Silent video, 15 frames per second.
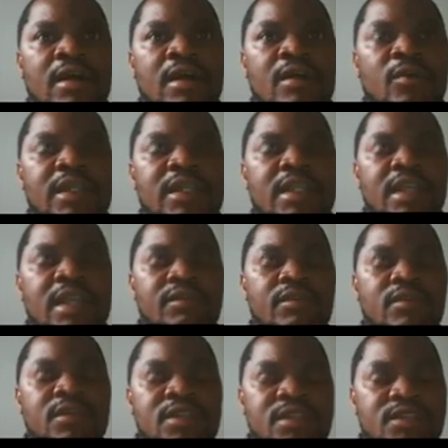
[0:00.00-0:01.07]
when the net
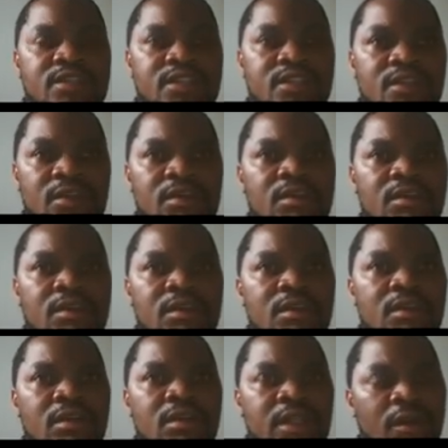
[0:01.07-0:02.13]
force is 0,
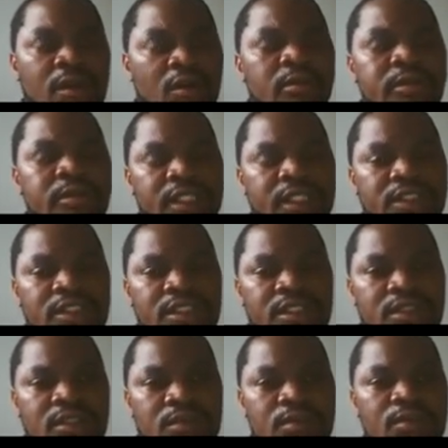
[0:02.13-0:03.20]
the object
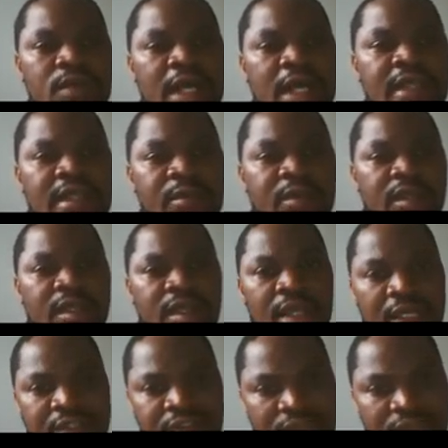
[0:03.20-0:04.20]
could either be at